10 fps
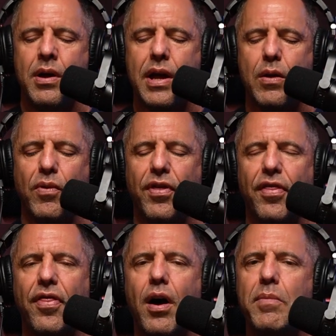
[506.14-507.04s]
And with the
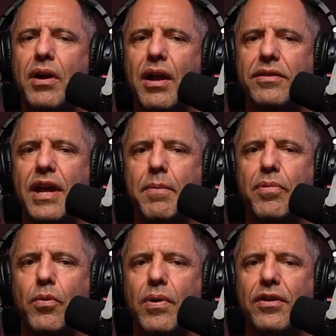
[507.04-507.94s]
thumb, you got to tape
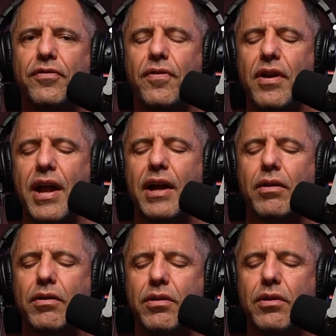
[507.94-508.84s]
the wrist for an
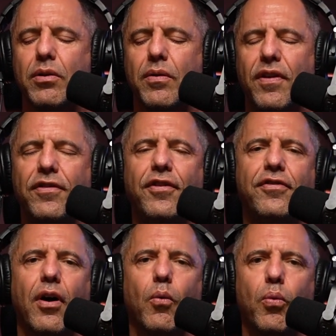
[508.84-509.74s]
anchor too. This is
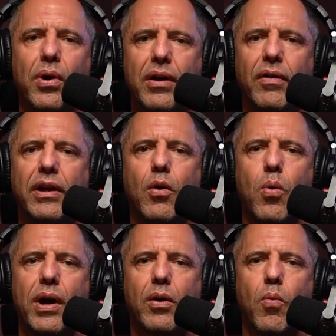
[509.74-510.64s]
a really
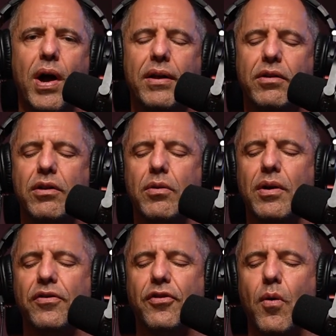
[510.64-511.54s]
quick way to do
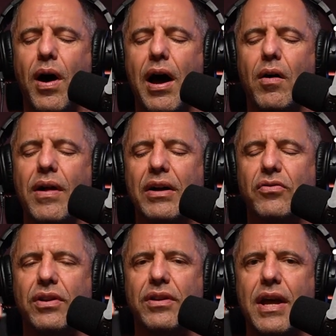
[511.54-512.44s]
it. So I'll
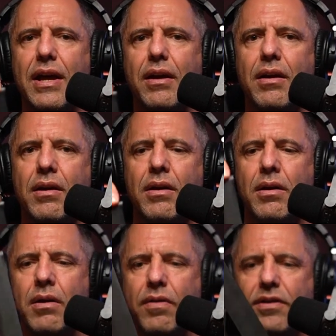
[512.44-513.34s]
actually take
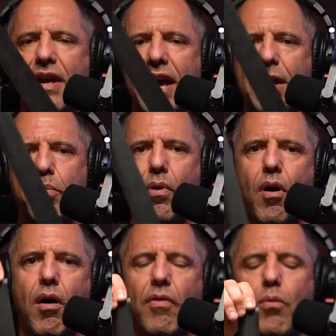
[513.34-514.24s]
the tape
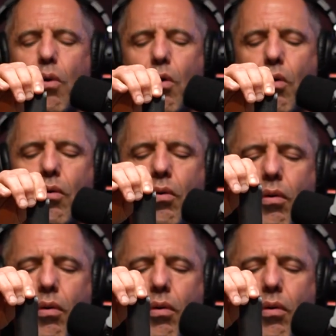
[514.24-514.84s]
on the roll.